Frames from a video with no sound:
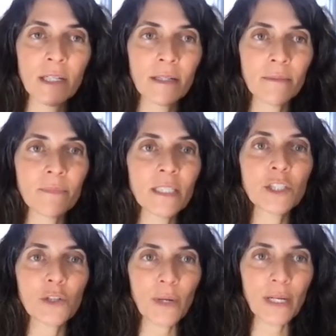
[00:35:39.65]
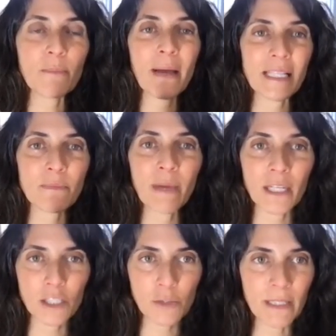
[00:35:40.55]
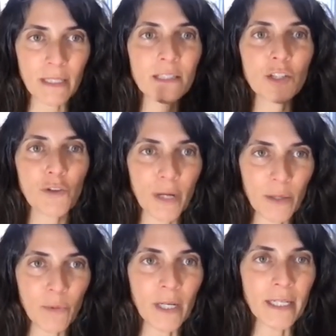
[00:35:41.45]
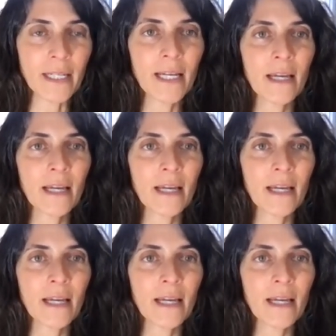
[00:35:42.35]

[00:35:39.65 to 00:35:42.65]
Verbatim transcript: um, integrated pest management is a great one